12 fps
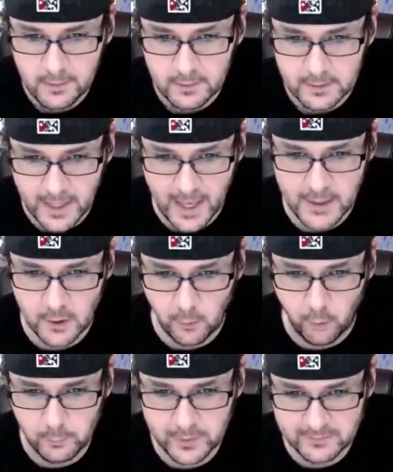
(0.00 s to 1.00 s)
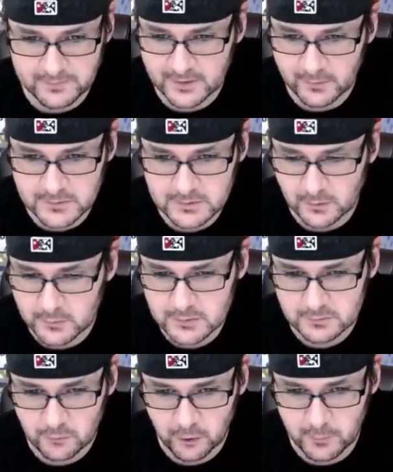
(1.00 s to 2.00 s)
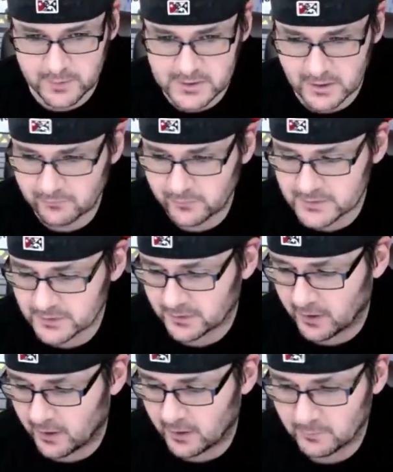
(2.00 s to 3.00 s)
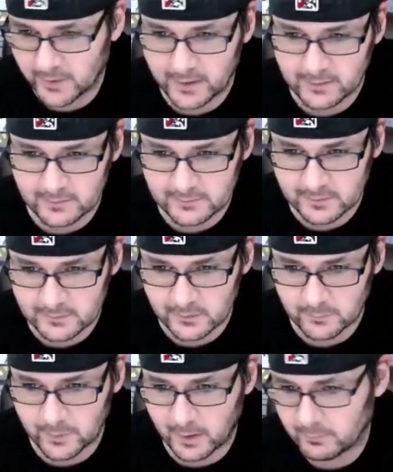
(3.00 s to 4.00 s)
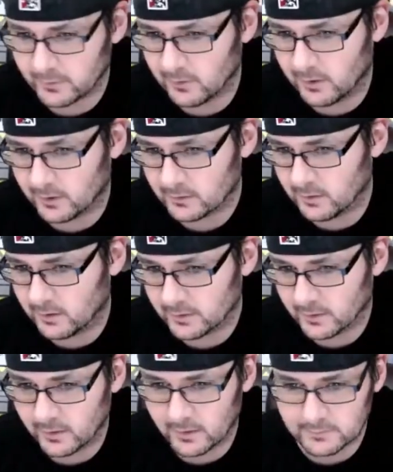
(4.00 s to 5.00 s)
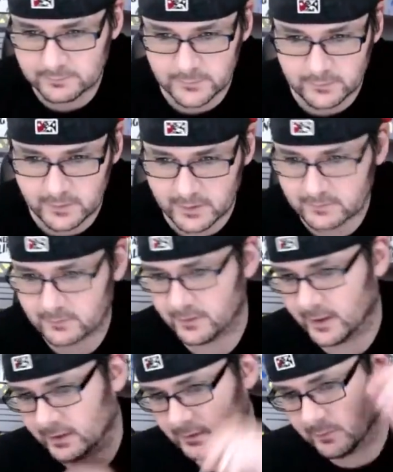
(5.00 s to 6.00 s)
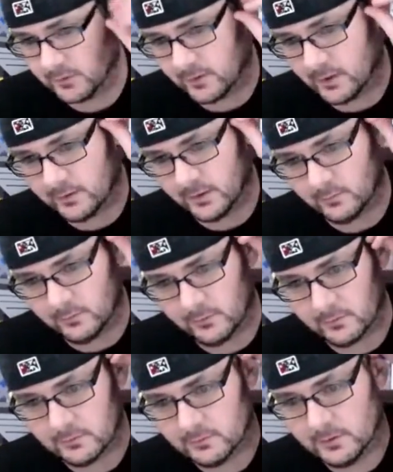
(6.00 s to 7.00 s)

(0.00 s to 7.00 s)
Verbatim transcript: yeah, no OBFD. Those those creepy Geoffreys are gone, man. They're they're, they're probably long long gone. They're not they're not going to be around anymore.